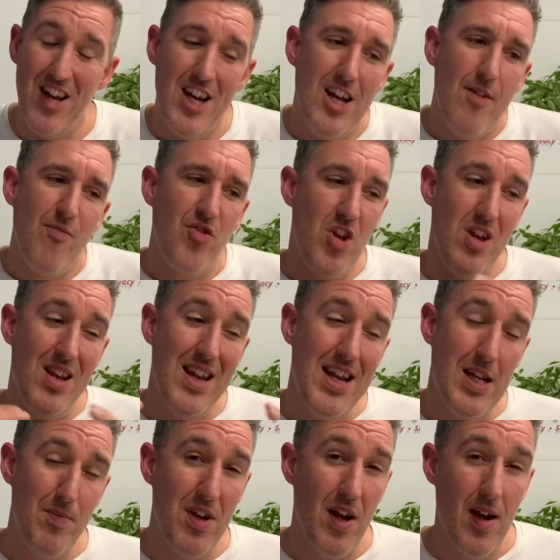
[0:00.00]
So you need to be
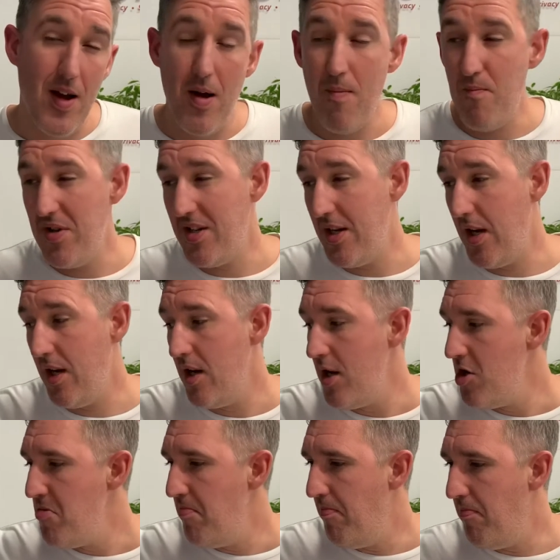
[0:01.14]
encompassing
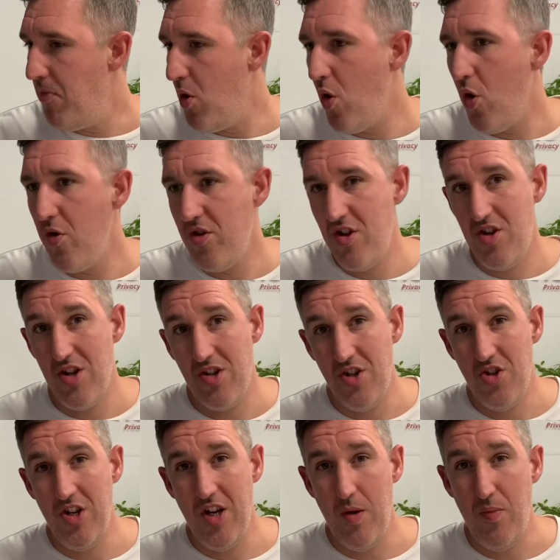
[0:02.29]
more than just the
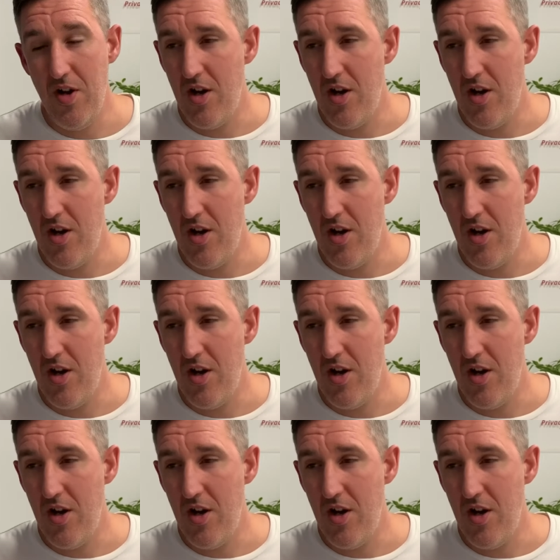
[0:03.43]
GDPR.